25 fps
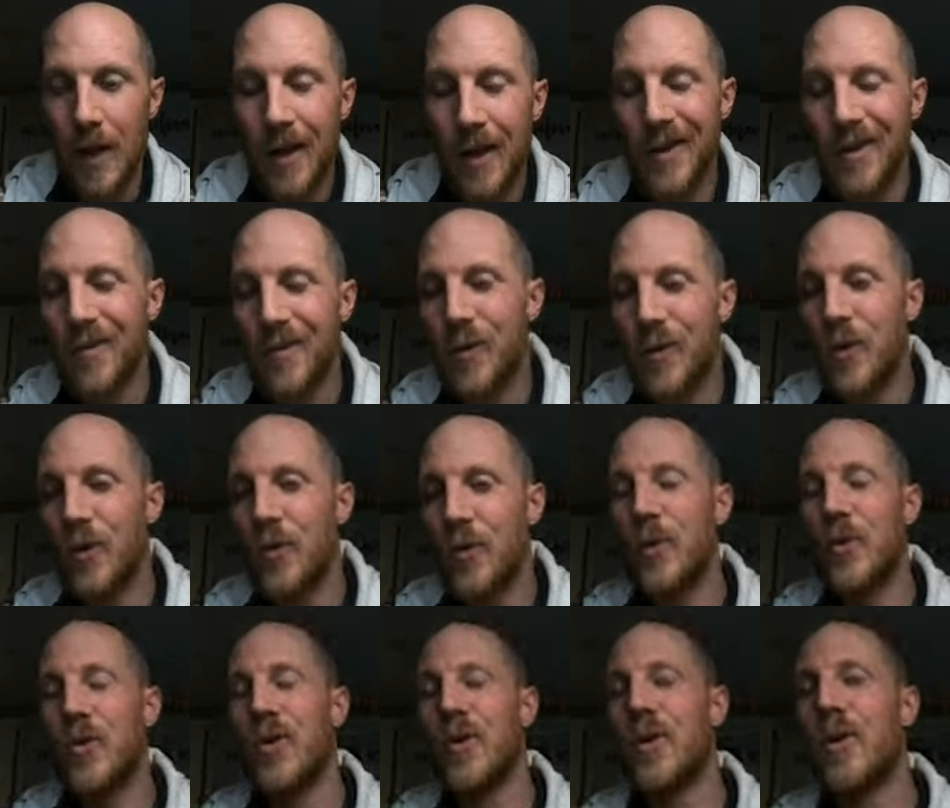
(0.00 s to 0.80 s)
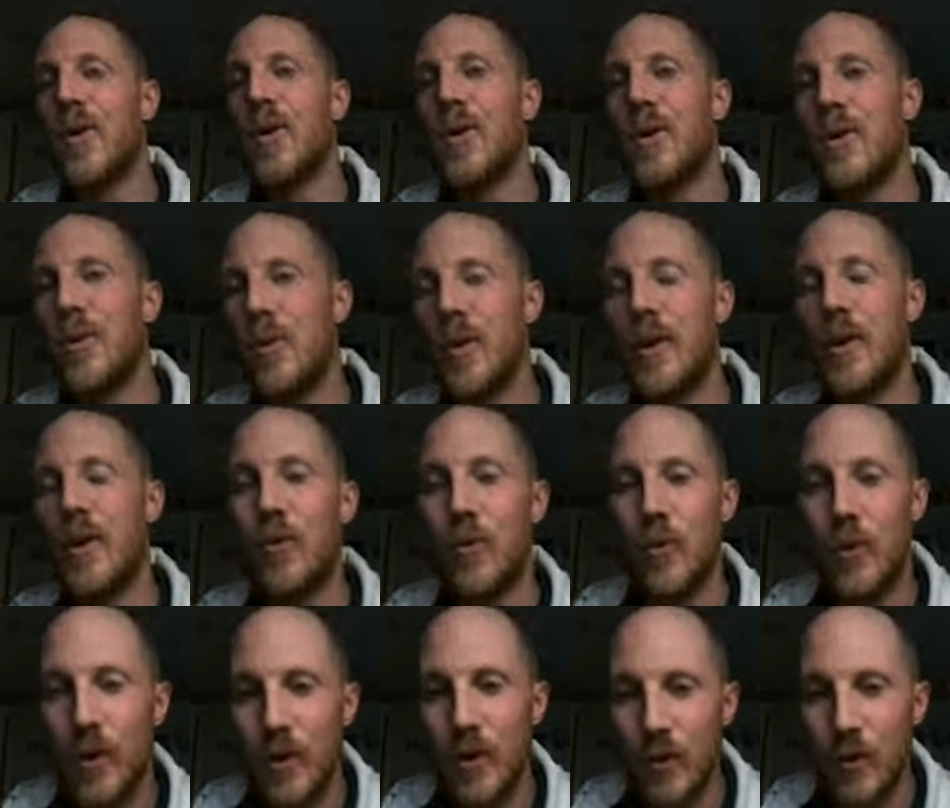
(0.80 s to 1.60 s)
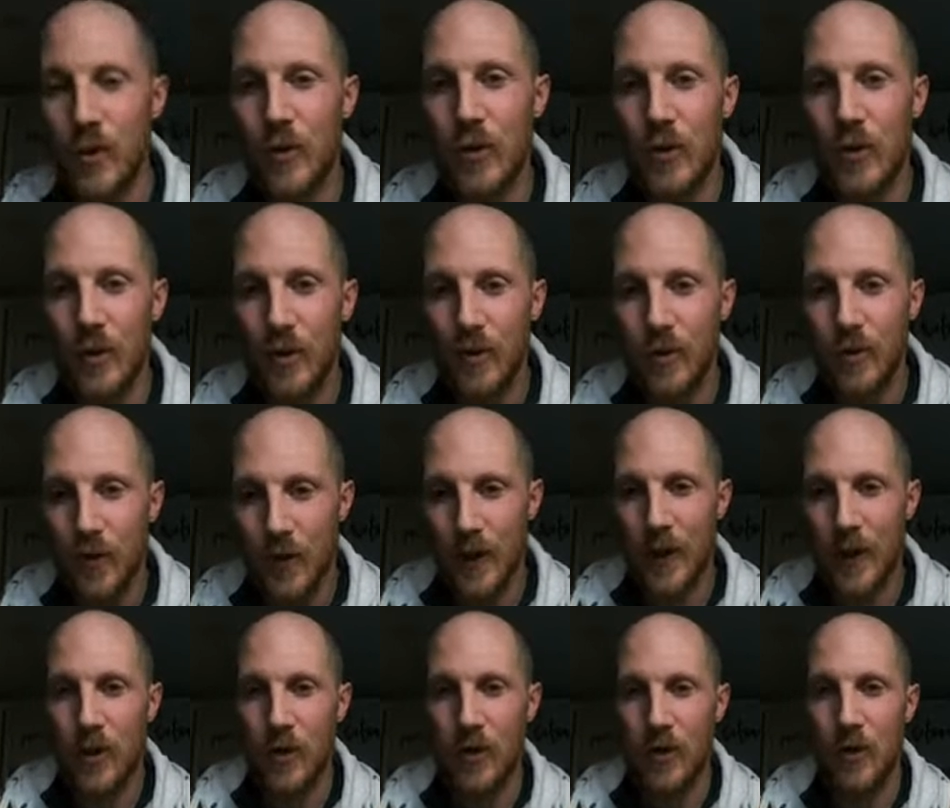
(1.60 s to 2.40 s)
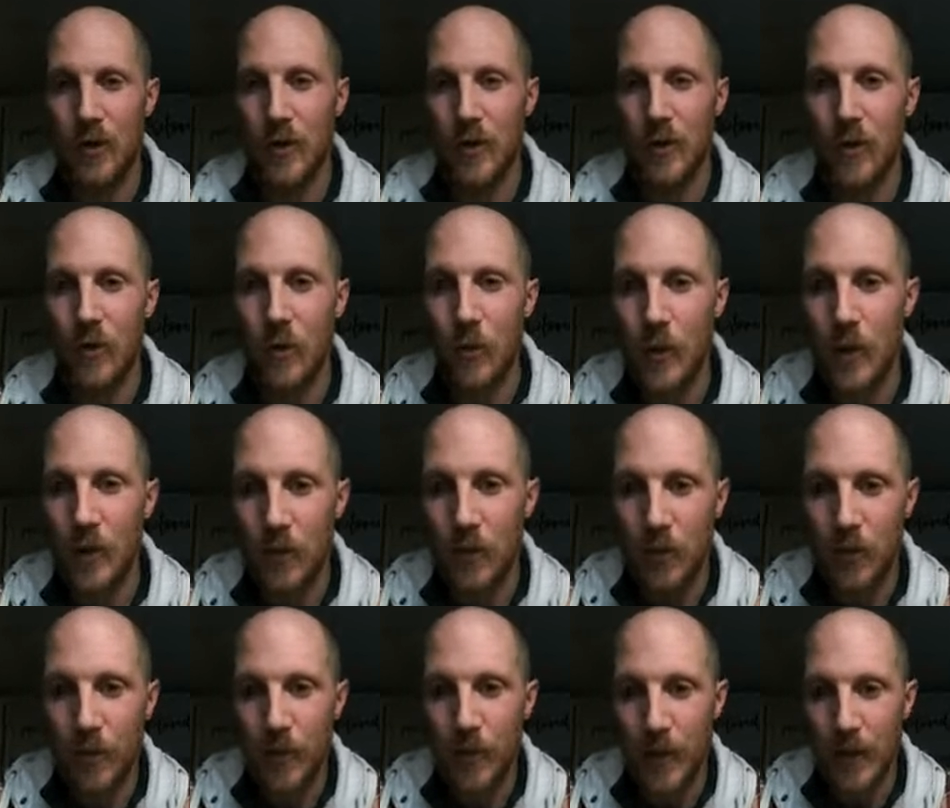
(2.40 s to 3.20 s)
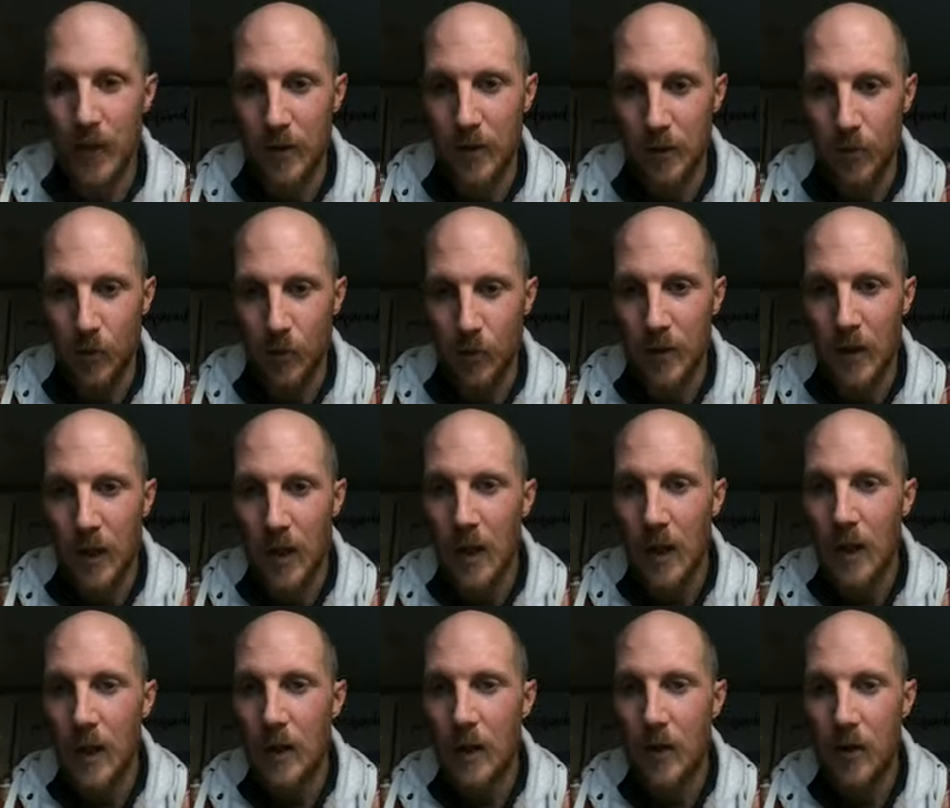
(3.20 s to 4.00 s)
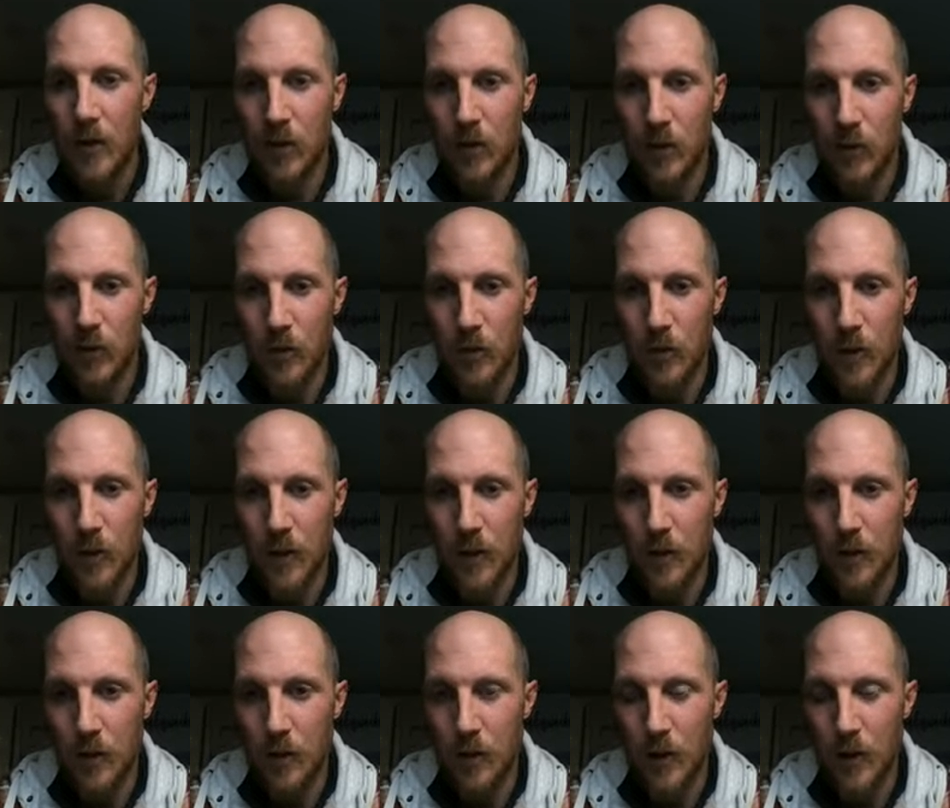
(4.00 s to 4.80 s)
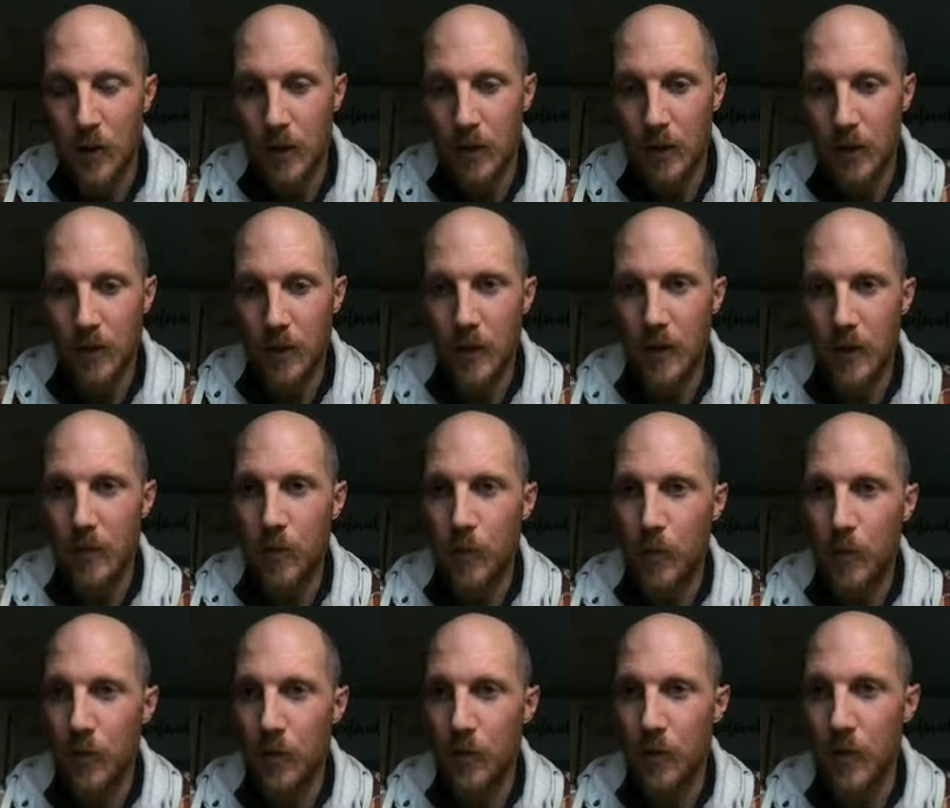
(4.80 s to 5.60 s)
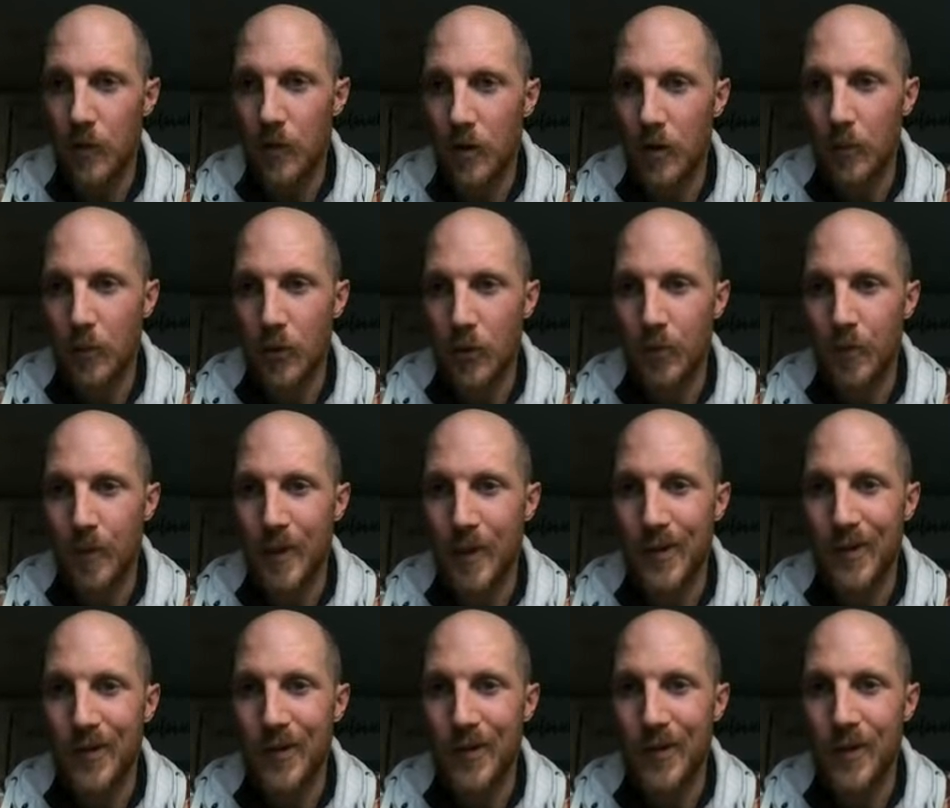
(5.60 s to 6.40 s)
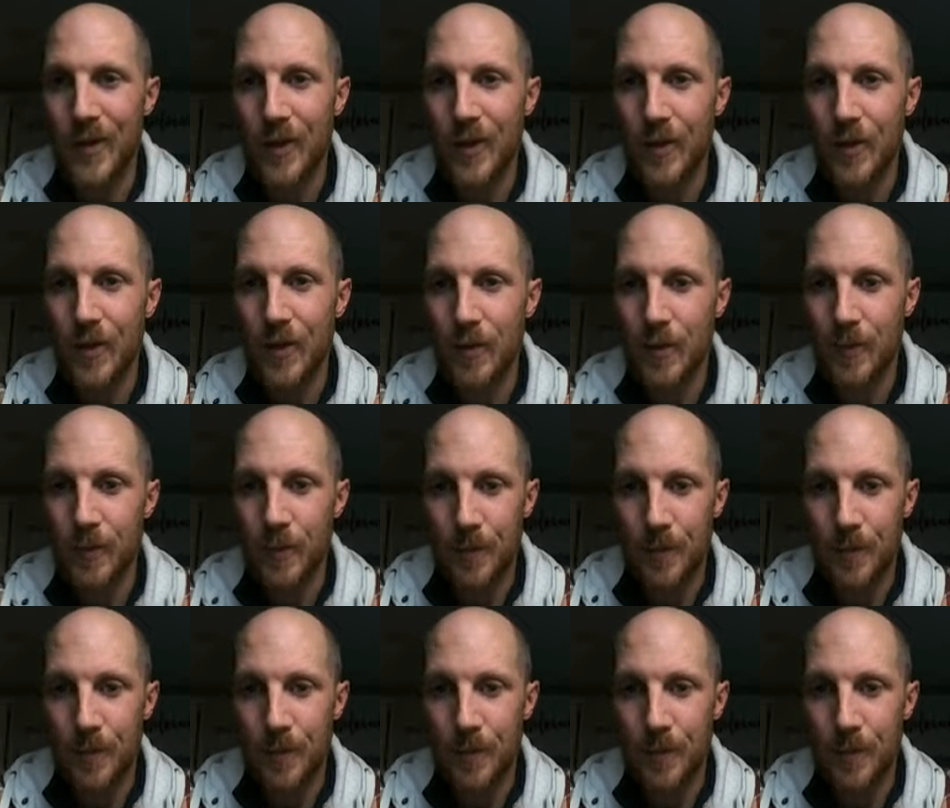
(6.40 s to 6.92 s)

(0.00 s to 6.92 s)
And of course, we should always reduce our fractions whenever possible. So I know I can divide both of these numbers by 6.